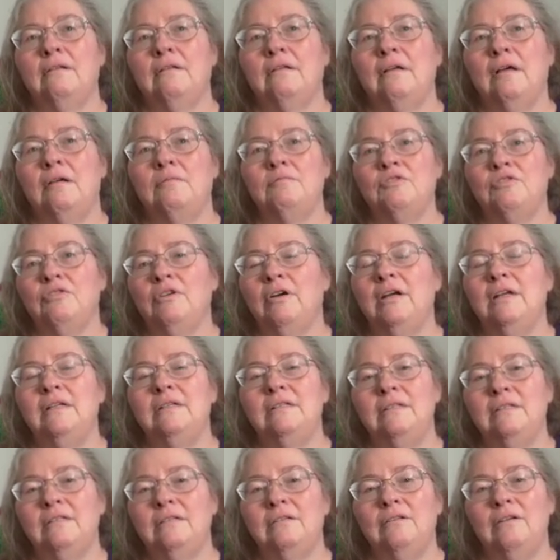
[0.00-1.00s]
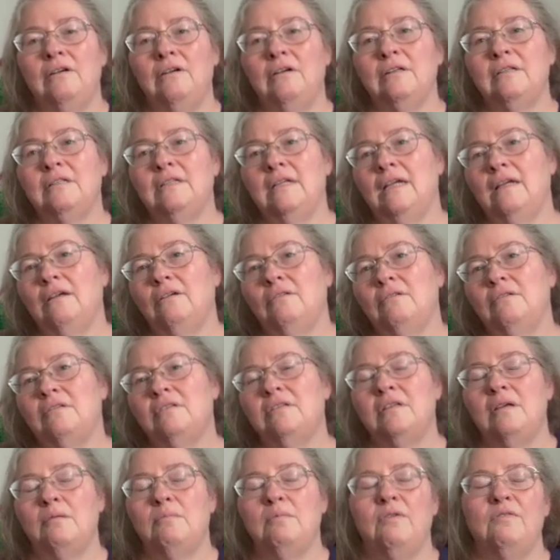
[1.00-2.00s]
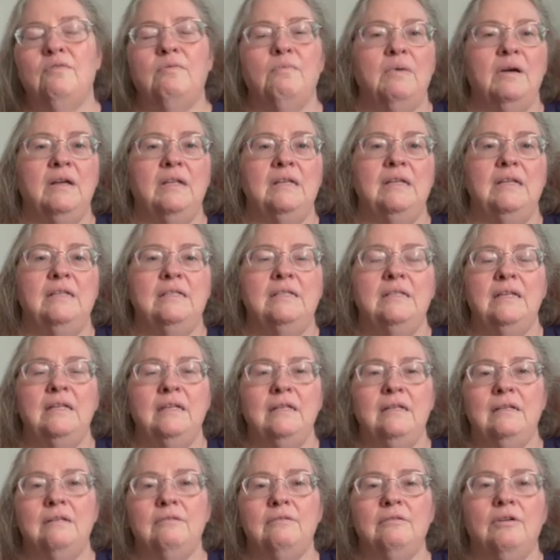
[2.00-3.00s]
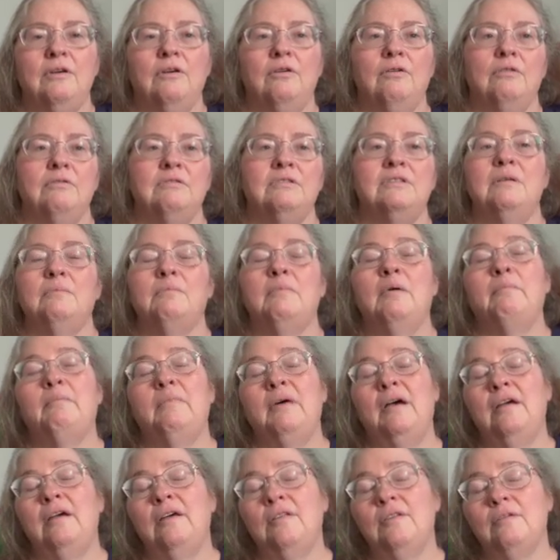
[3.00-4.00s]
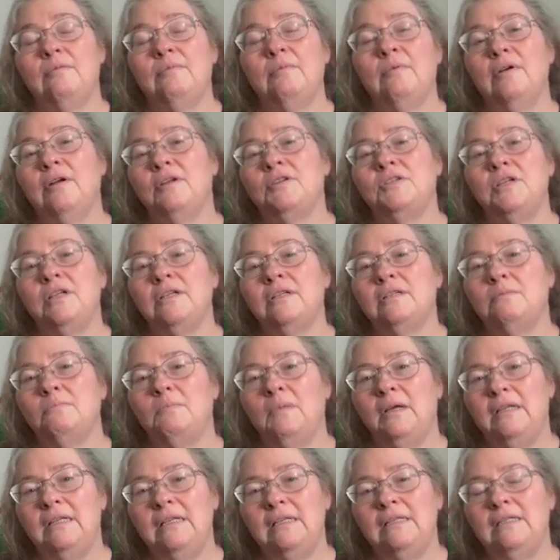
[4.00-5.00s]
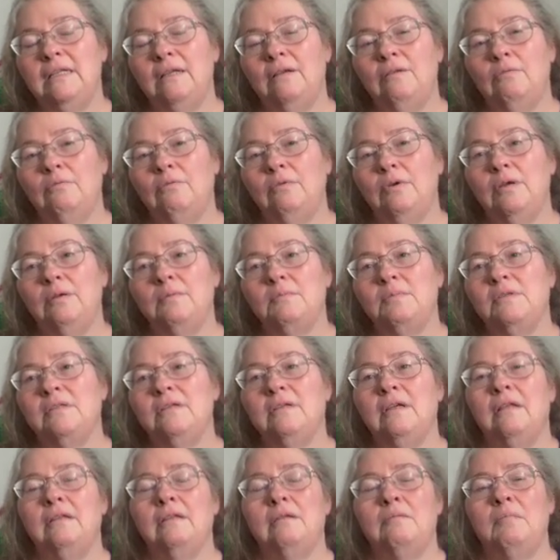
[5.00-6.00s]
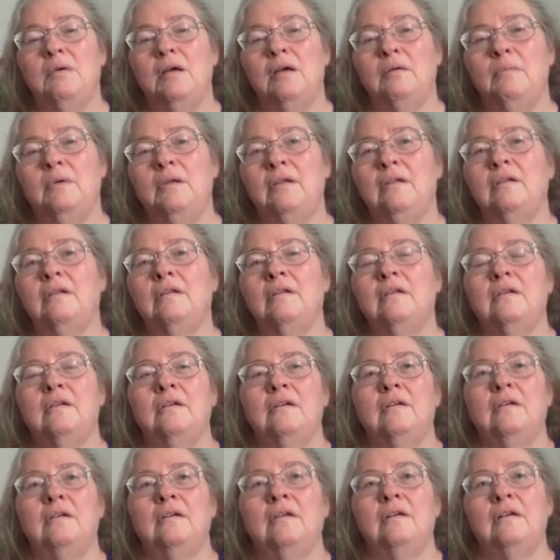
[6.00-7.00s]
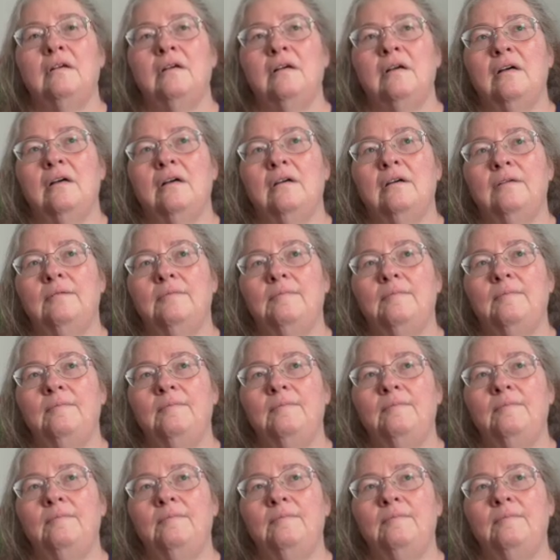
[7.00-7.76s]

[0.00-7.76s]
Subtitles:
I'm trying to knock down some of my knitting or some of my other projects. My knitting whips at the moment. I'm